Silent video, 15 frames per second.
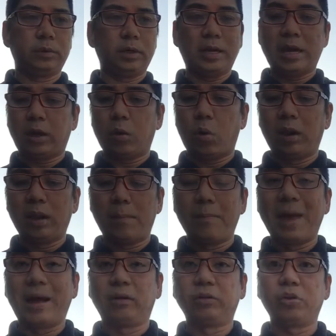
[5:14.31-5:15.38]
equal
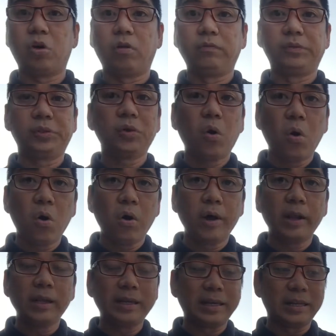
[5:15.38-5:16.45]
amount of
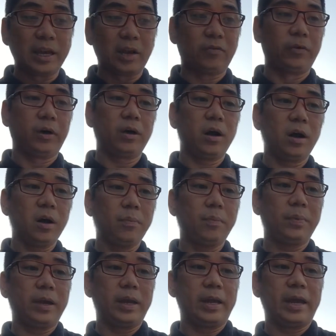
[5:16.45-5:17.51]
soil in every cup,
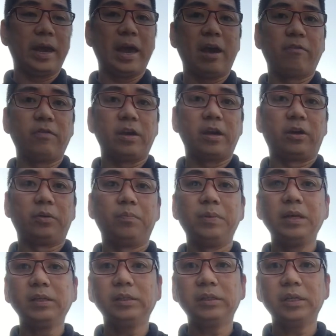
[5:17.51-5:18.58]
and I have here
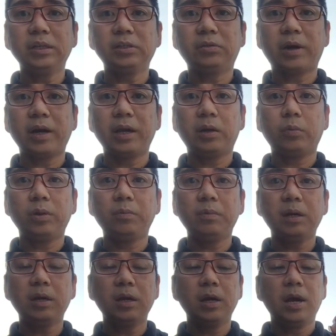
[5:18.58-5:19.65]
bean seeds right here with
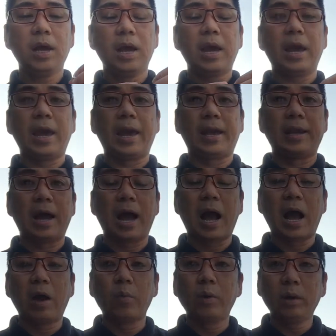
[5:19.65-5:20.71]
me, and
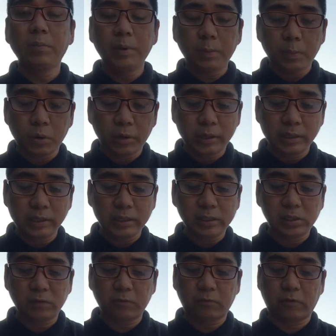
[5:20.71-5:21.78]
I will be putting
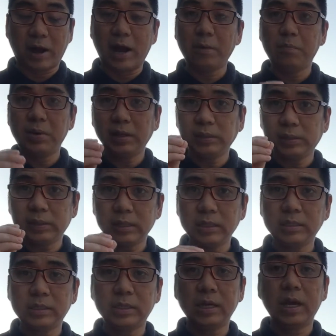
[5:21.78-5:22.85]
these 5 bean
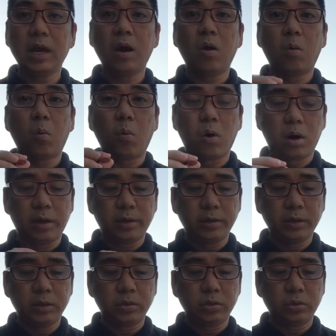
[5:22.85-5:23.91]
seeds,
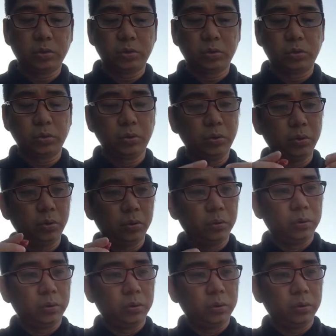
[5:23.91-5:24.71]
1, 2,